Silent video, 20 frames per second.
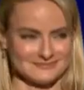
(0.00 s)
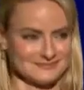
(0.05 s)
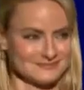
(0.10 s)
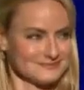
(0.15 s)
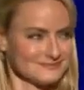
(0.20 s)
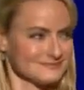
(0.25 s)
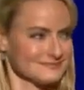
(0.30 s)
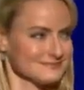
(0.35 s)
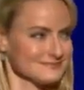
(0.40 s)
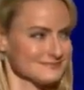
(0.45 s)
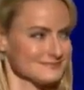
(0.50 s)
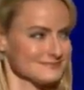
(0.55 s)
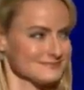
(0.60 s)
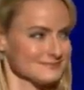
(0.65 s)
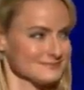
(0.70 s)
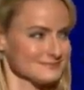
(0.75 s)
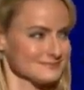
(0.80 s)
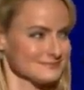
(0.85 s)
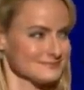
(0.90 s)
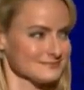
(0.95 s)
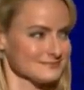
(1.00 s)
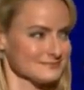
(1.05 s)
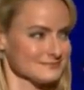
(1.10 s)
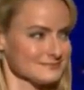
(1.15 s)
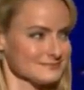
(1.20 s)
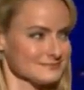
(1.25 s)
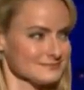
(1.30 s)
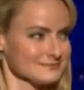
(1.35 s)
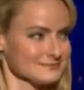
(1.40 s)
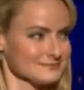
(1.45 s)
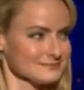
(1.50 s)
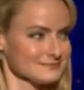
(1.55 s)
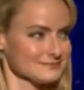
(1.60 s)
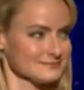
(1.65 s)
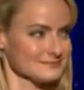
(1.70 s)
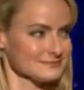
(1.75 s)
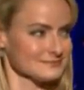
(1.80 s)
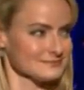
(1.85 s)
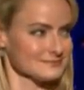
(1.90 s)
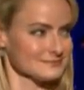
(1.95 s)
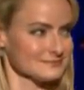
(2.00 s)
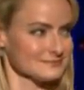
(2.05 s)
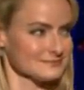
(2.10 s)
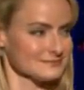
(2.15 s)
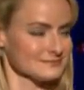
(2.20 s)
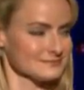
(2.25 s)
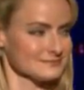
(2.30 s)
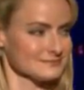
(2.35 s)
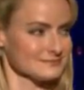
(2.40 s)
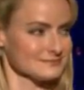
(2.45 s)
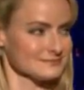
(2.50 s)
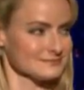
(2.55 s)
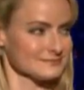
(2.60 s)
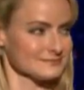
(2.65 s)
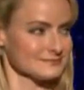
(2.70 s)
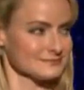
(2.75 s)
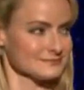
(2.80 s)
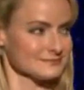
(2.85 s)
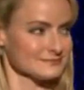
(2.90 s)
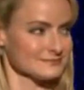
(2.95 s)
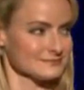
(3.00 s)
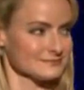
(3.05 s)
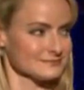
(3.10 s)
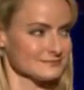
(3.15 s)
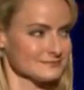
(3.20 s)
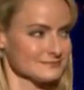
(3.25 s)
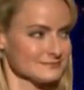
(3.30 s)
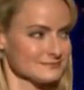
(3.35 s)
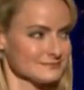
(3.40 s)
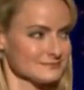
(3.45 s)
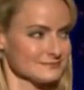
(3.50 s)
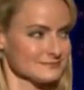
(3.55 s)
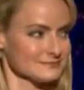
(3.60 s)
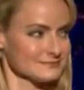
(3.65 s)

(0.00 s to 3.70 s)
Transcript: This person isn't speaking.